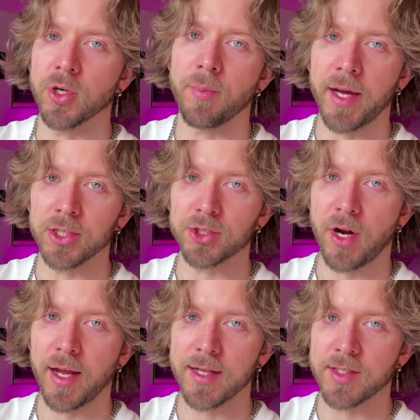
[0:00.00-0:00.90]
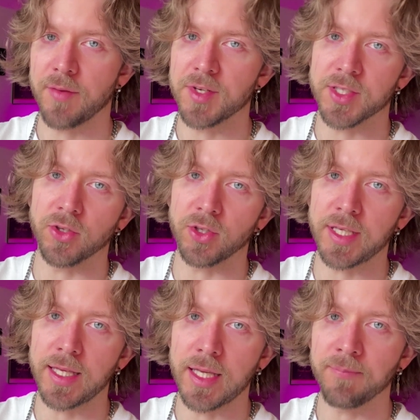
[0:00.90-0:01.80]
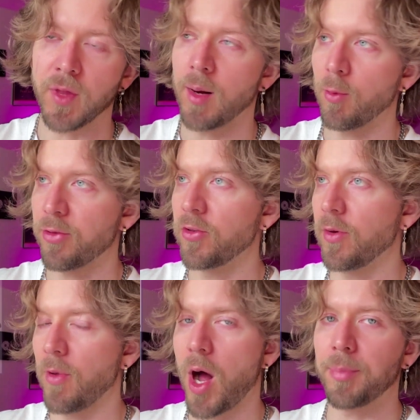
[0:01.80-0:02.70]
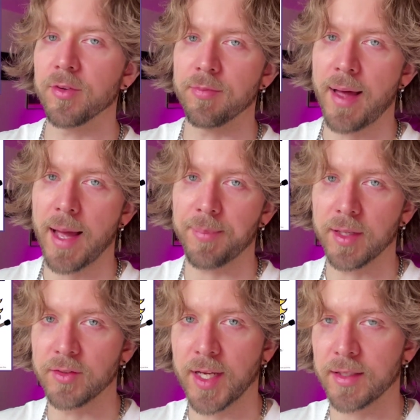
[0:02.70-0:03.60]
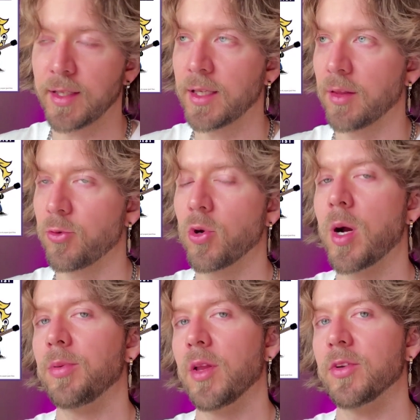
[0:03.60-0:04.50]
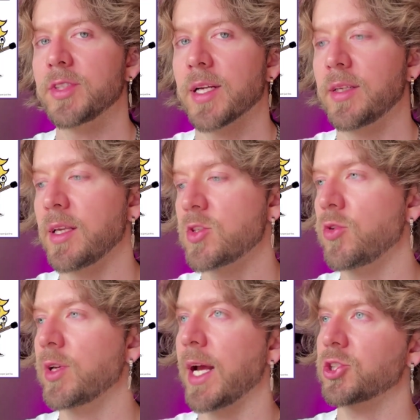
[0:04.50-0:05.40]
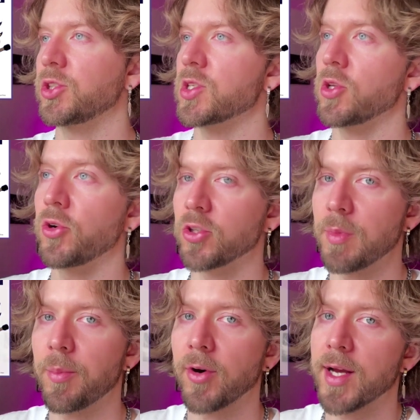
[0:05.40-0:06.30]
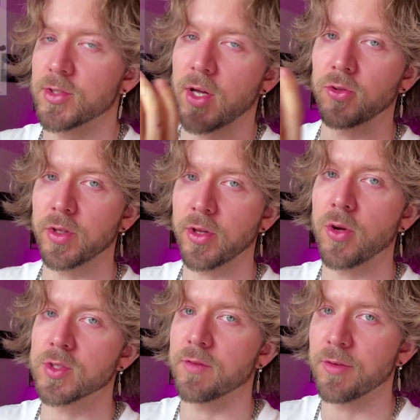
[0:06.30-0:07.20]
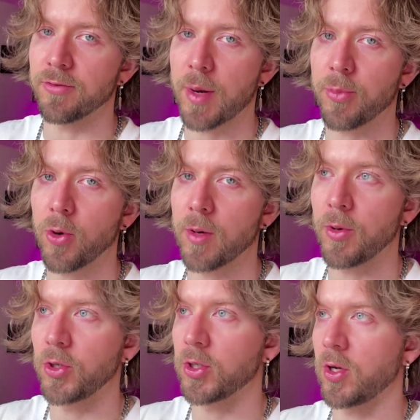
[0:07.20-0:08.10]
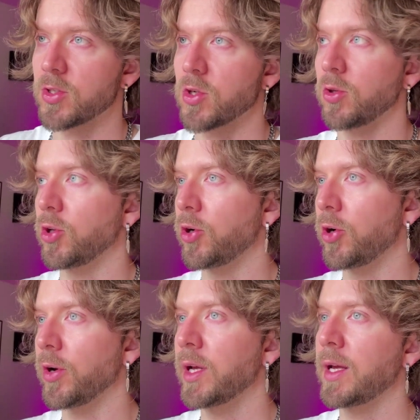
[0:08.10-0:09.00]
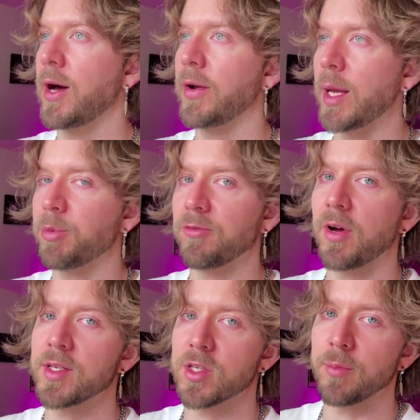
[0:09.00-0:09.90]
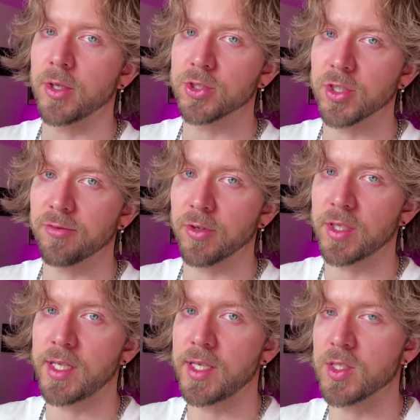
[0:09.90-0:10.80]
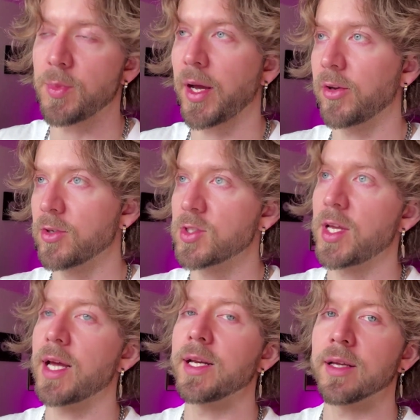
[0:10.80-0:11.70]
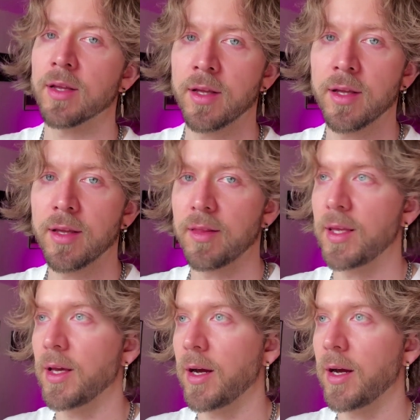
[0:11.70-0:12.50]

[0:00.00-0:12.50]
and minor triads in every single key. Through the octave mapping technique and through a couple other techniques, you can actually just learn to memorize not only the notes of the fretboard, but you can also learn how to improvise in a bunch of different keys by understanding the